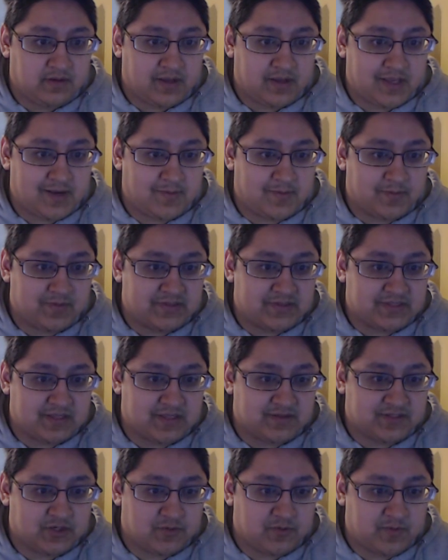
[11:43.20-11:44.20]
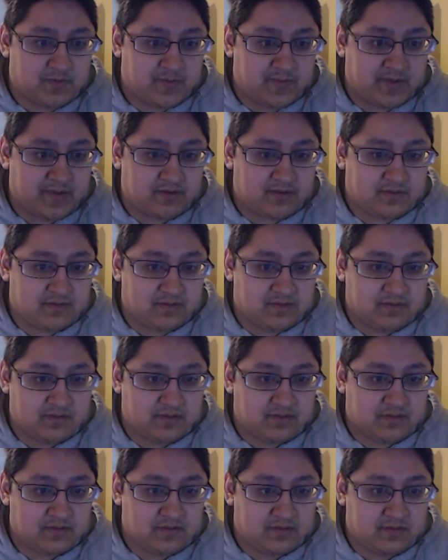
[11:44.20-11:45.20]
And I'll open this other zero minute mail.
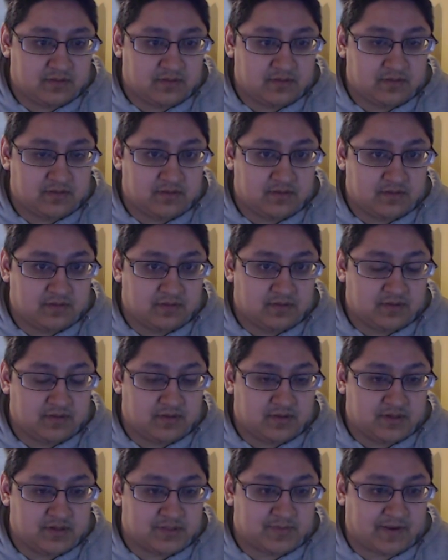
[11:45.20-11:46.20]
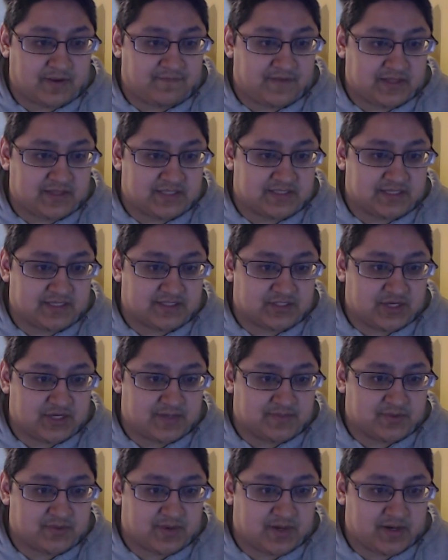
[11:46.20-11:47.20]
It's my fifty-six
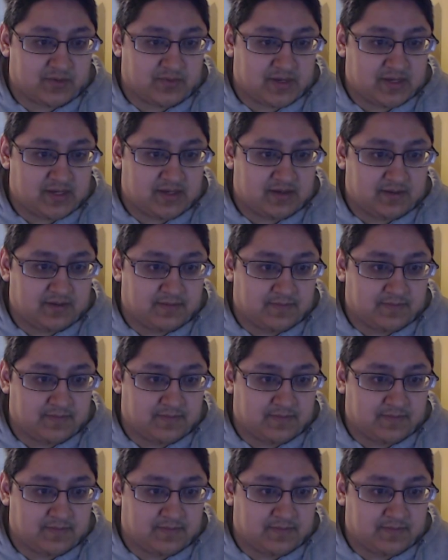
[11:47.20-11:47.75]
gems right away.